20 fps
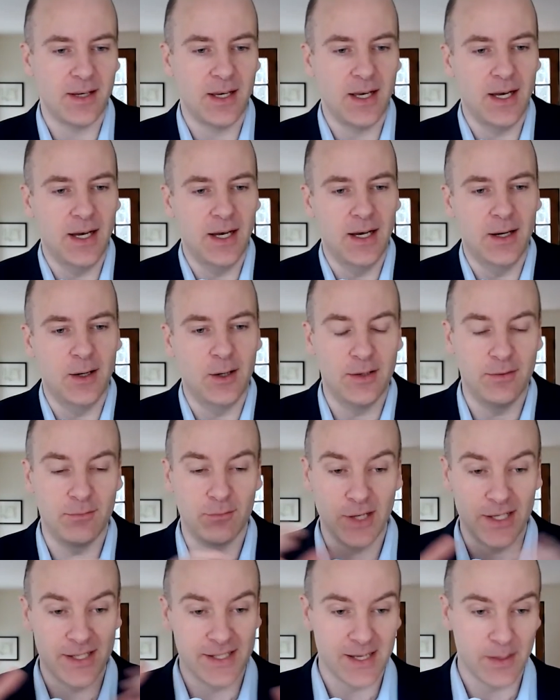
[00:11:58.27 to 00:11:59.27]
and
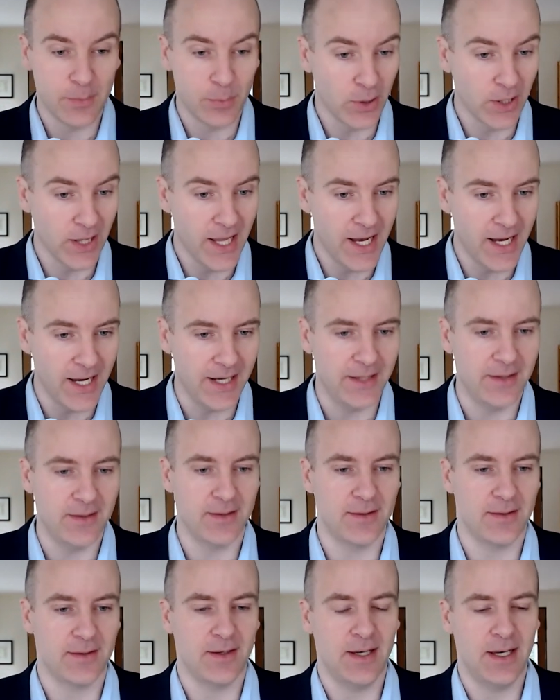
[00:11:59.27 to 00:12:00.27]
run separate
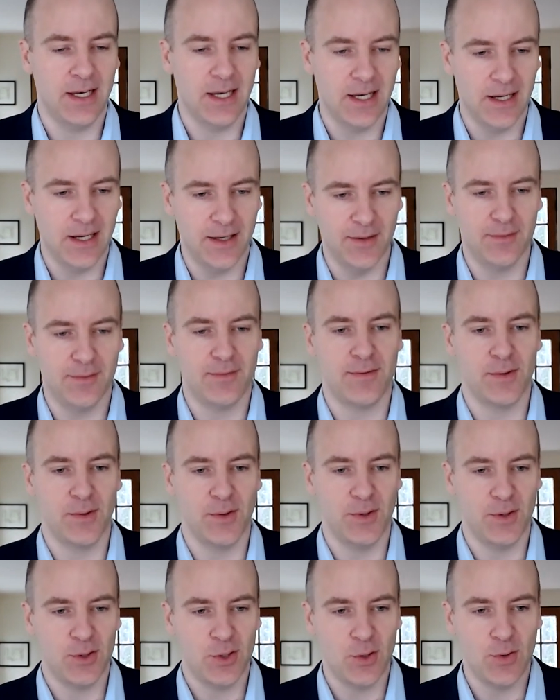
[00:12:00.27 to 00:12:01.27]
lines for
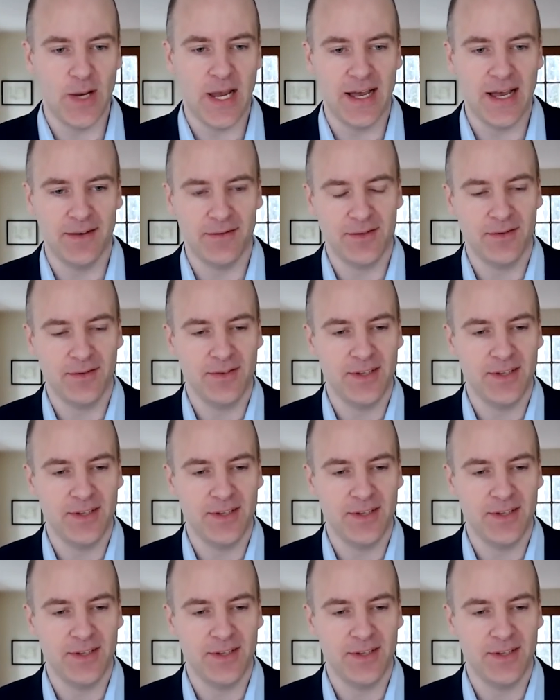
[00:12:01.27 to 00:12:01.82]
the two halves of